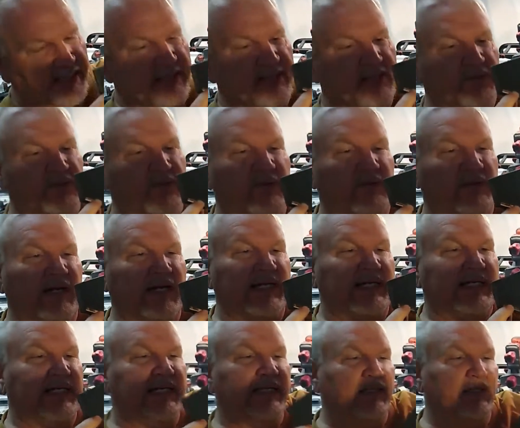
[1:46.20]
this one right
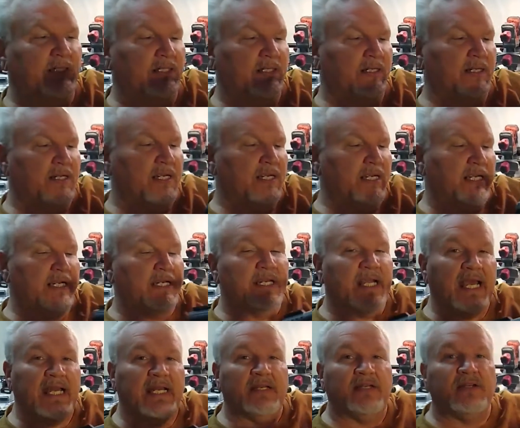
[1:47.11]
here, and you
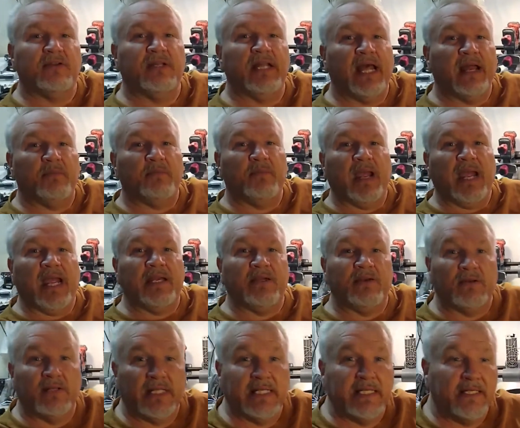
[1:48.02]
got to do that manually